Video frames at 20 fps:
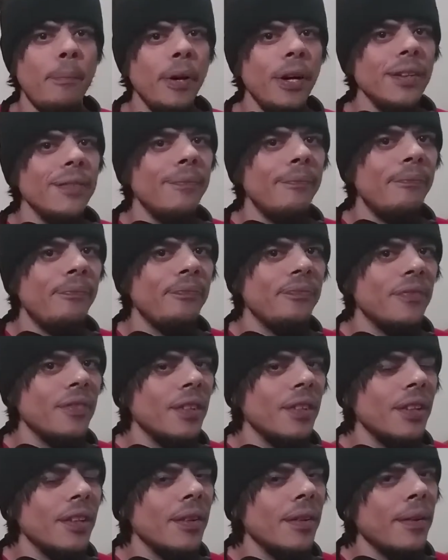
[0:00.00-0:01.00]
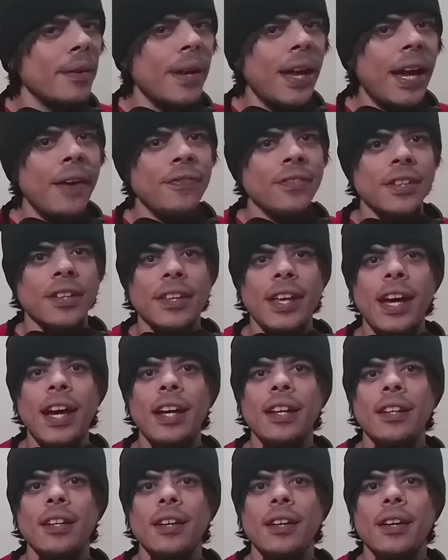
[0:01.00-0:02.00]
But after
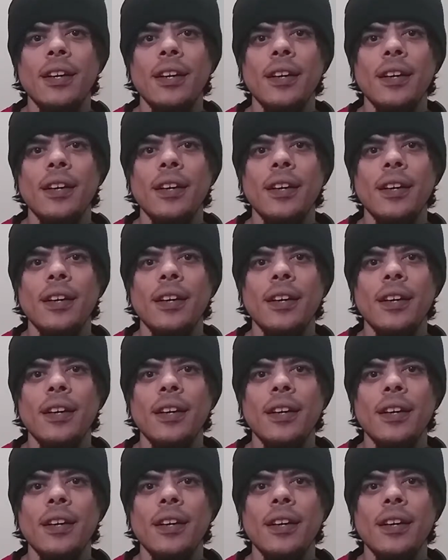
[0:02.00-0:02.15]
that